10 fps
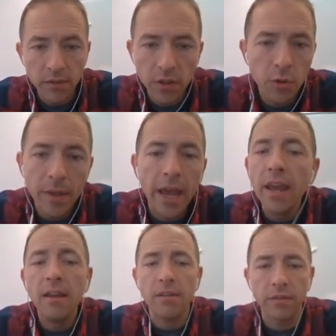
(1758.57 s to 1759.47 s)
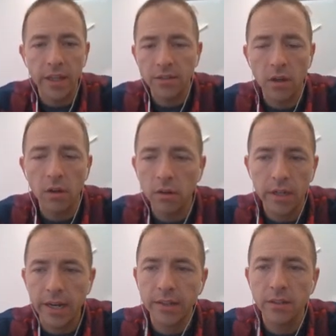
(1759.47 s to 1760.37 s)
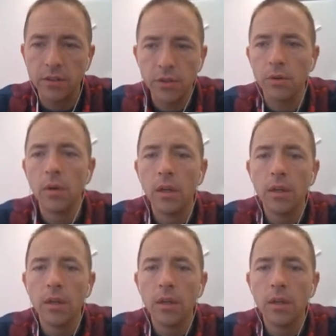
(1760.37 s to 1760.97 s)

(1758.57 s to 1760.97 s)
even you behave. That's all connected to